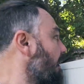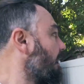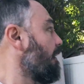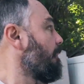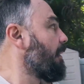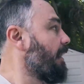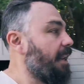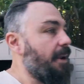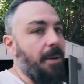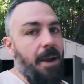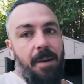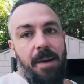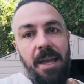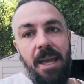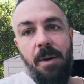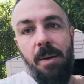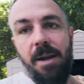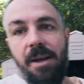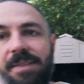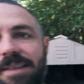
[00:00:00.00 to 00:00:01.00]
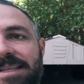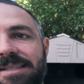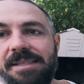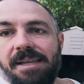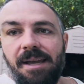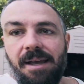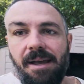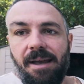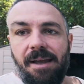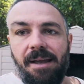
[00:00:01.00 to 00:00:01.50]
But anyway, we got these
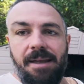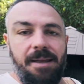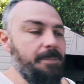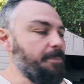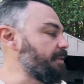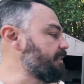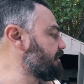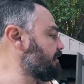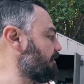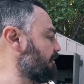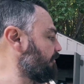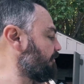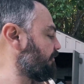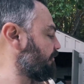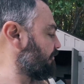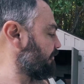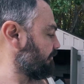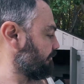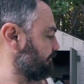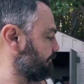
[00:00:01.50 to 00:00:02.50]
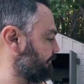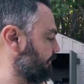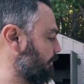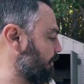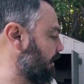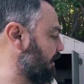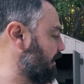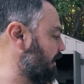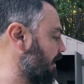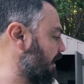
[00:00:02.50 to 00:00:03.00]
bits of, I'm
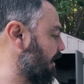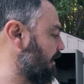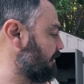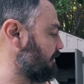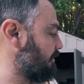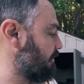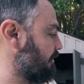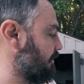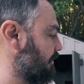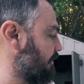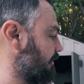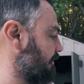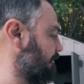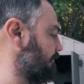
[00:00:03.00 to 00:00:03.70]
gonna guess,